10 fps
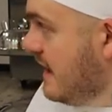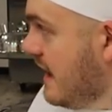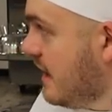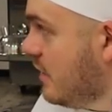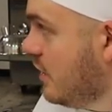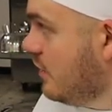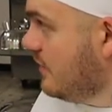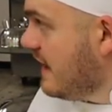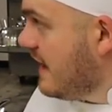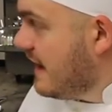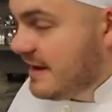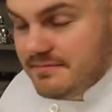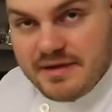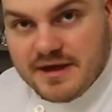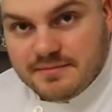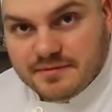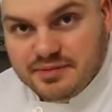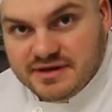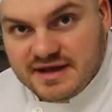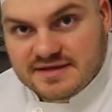At home, I had paper
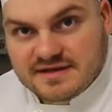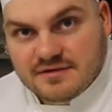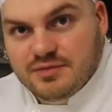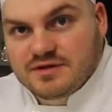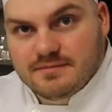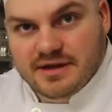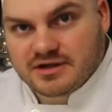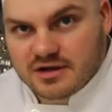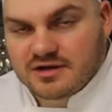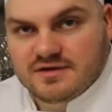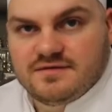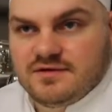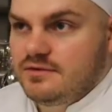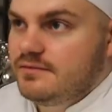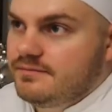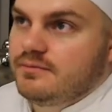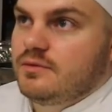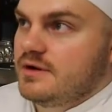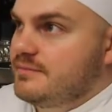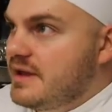plates that I put the butter on because if you
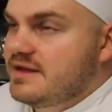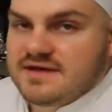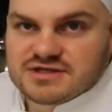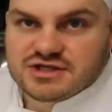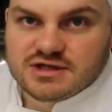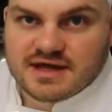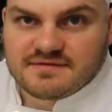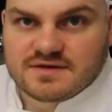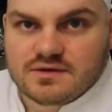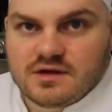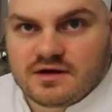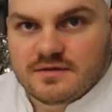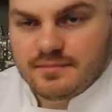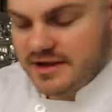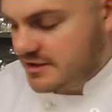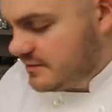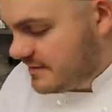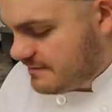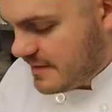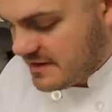weren't paying attention, you left it too long, the butter
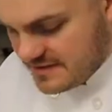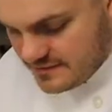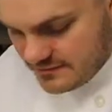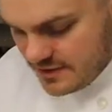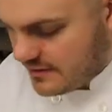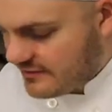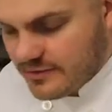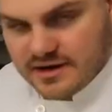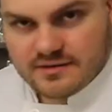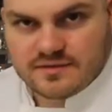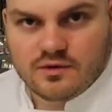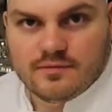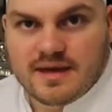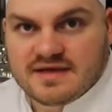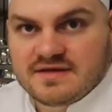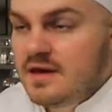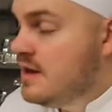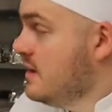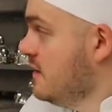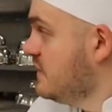would melt and go everywhere and it was a whole mess.